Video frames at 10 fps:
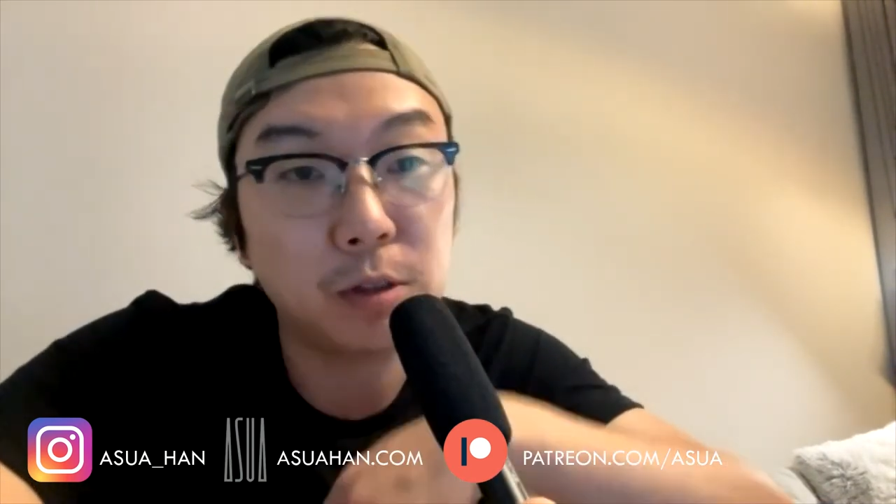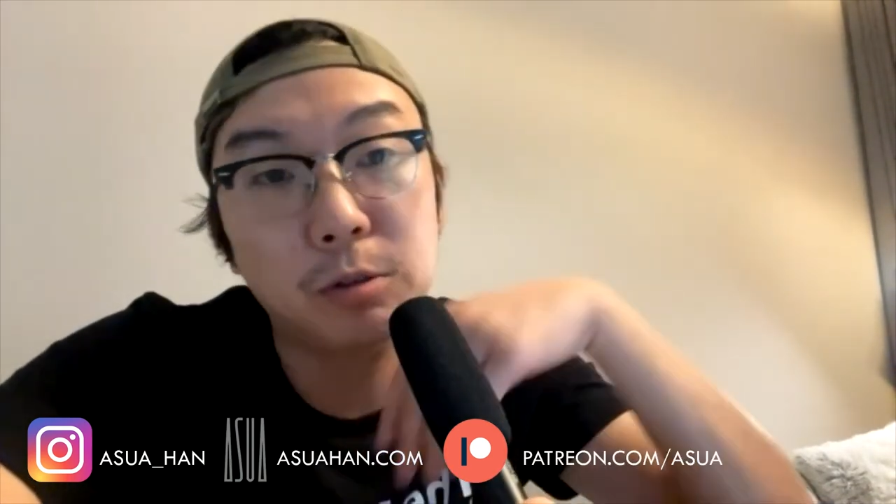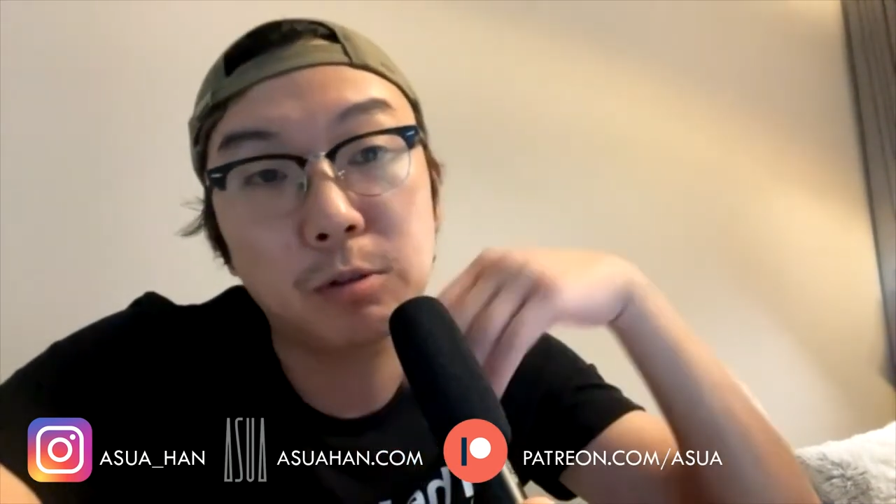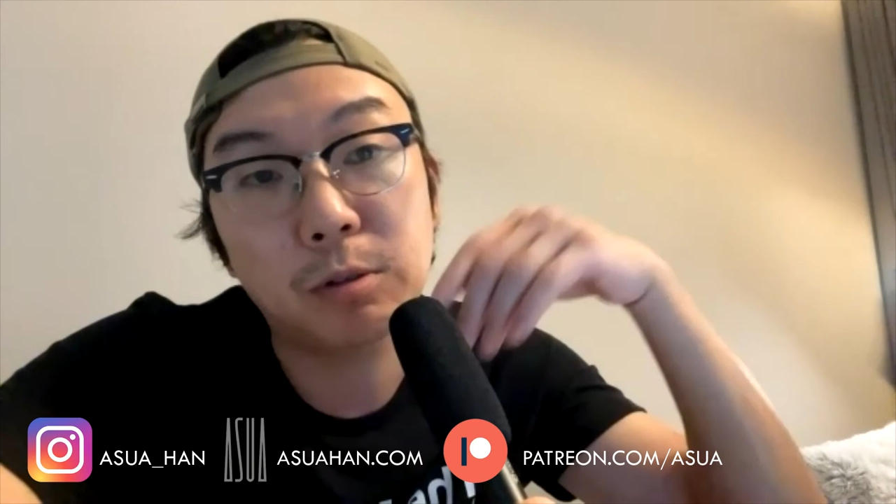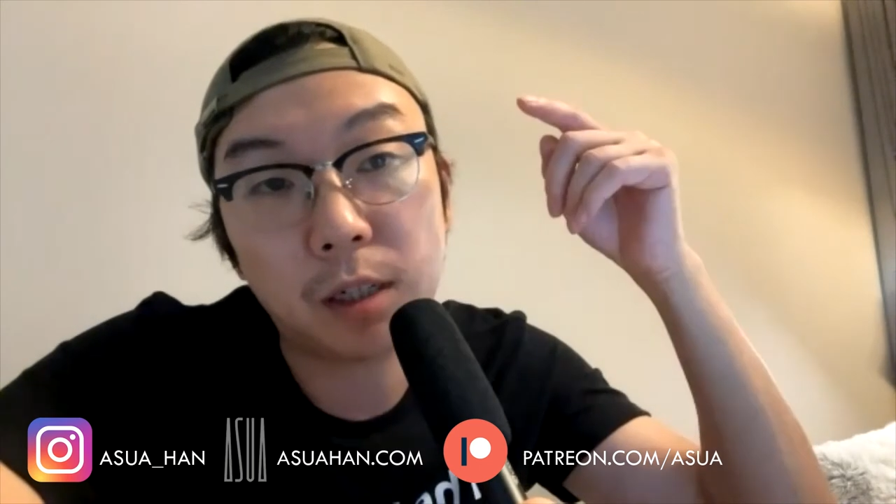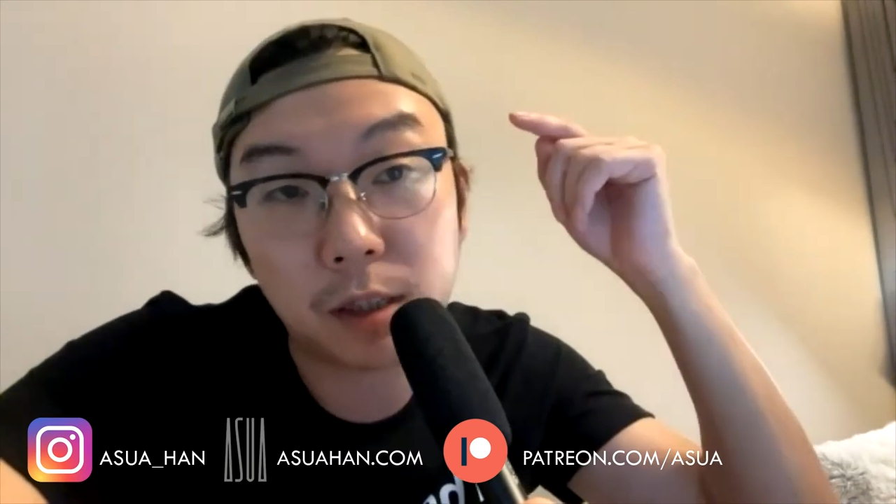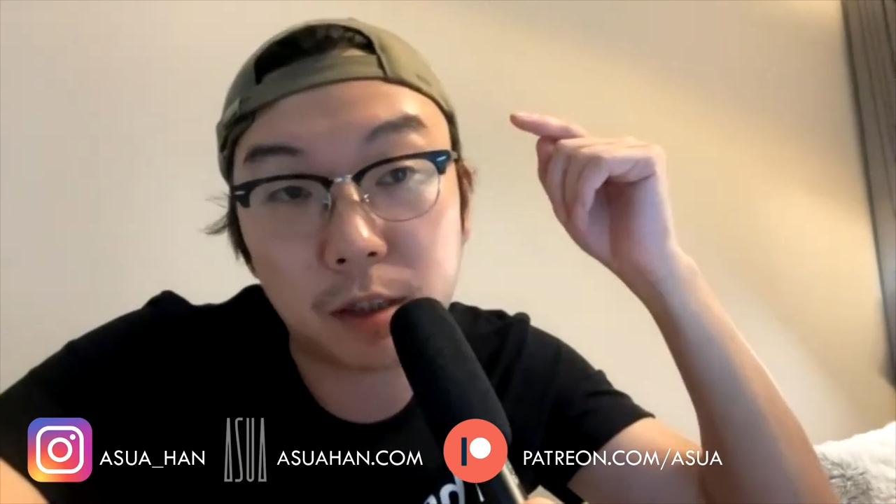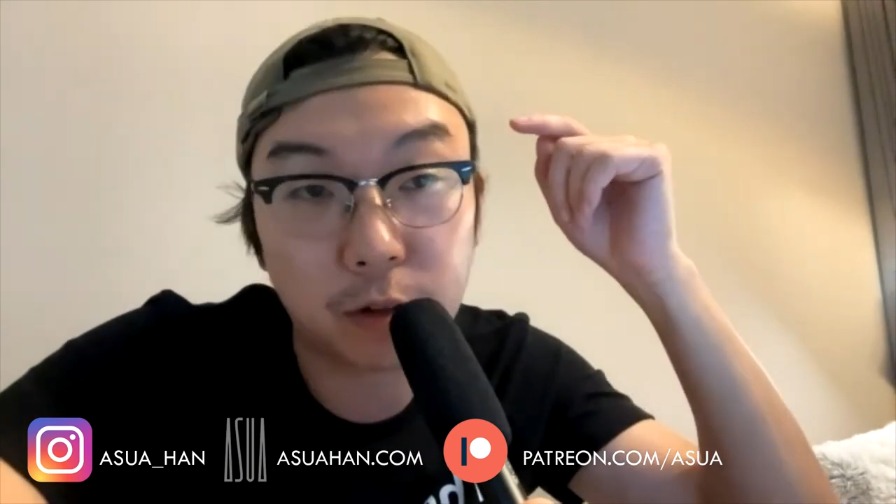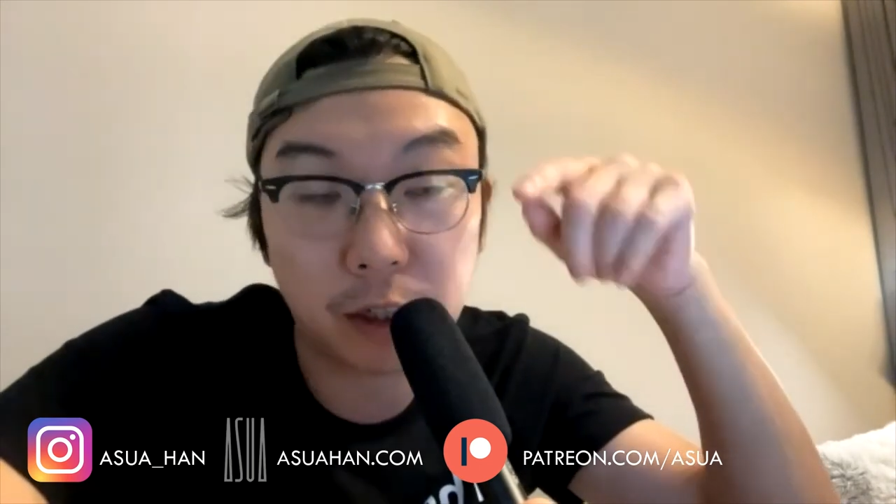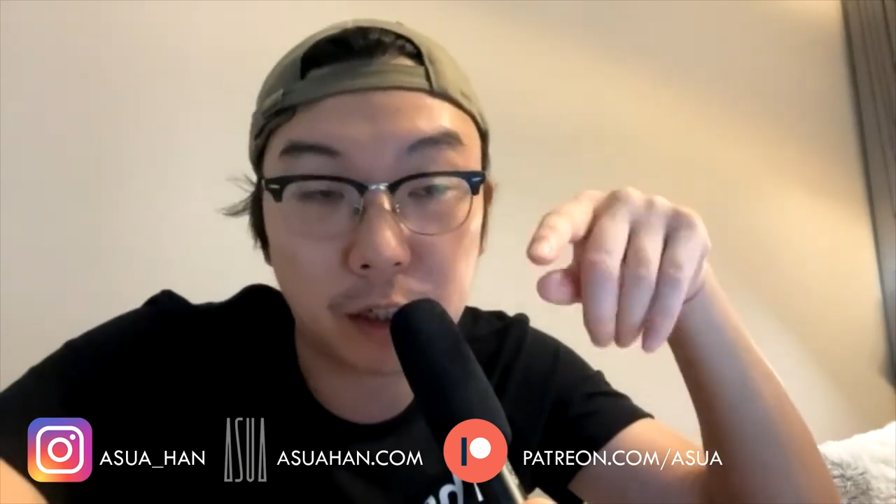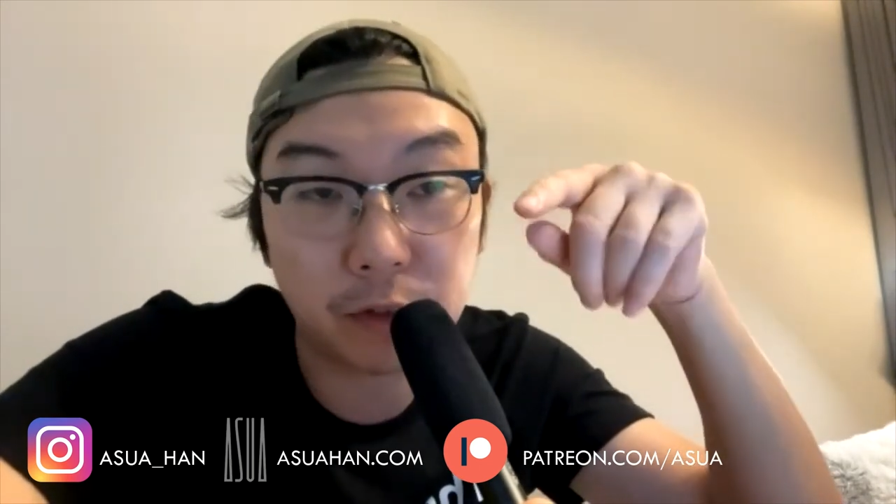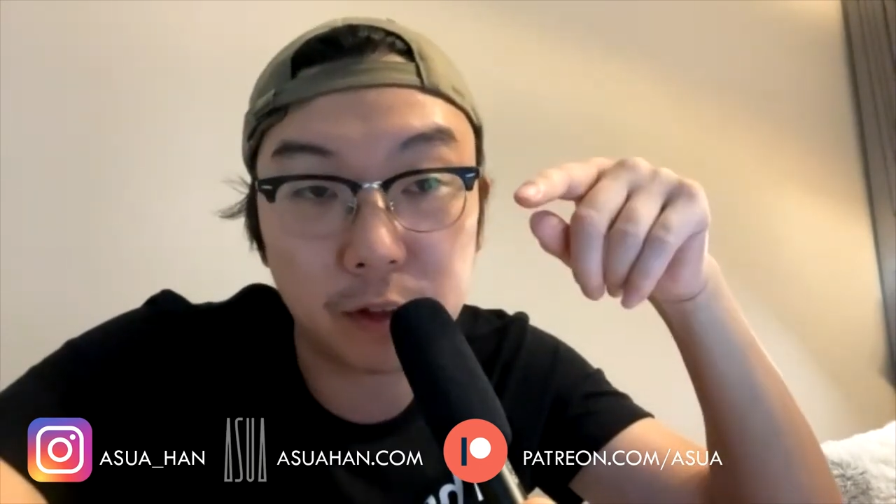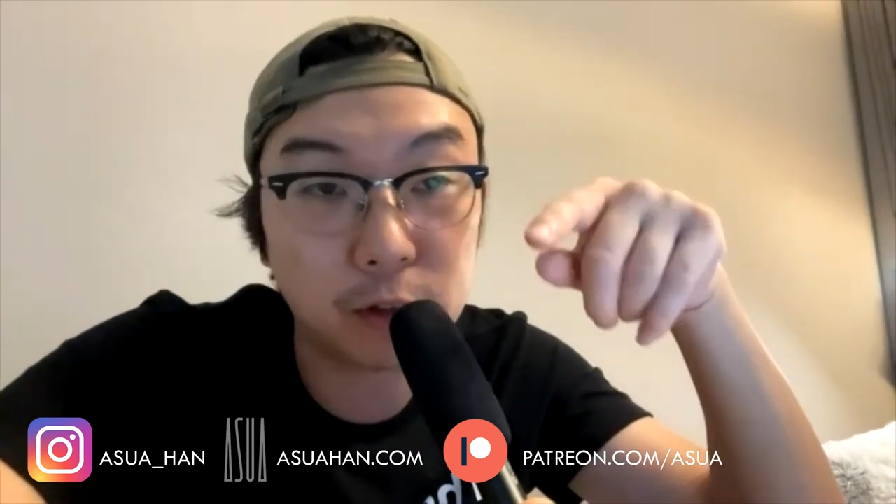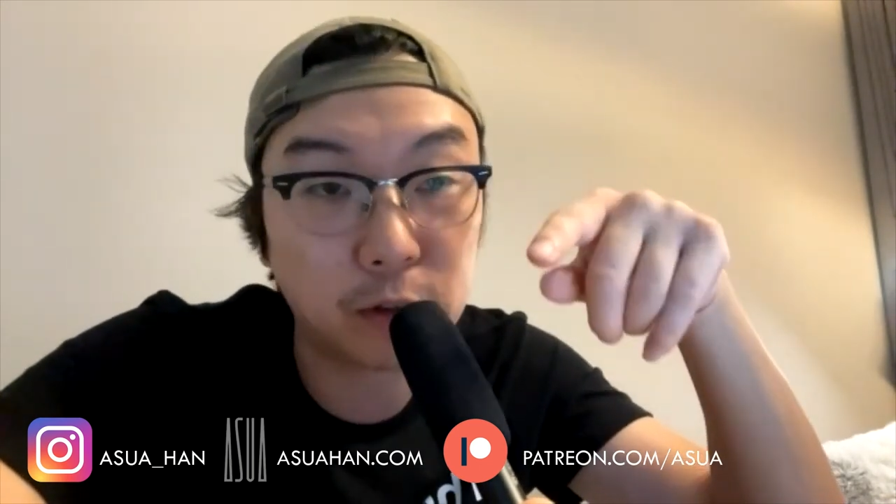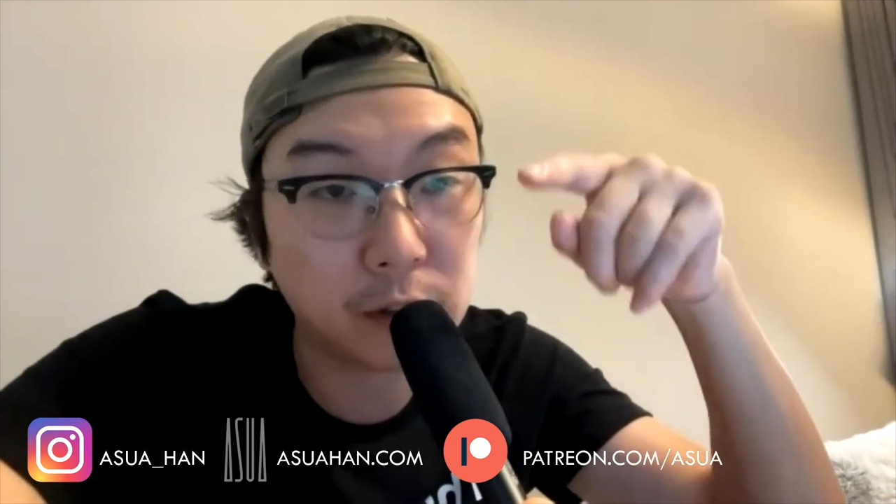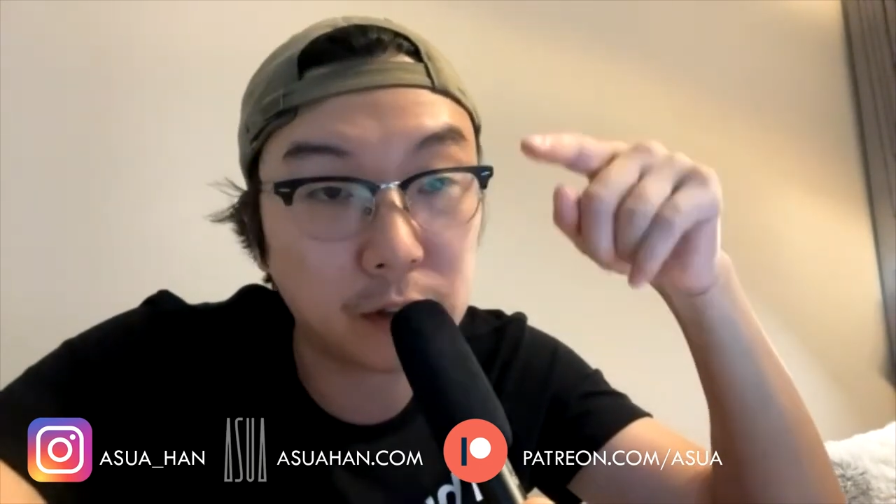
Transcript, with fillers: are in the creative industry,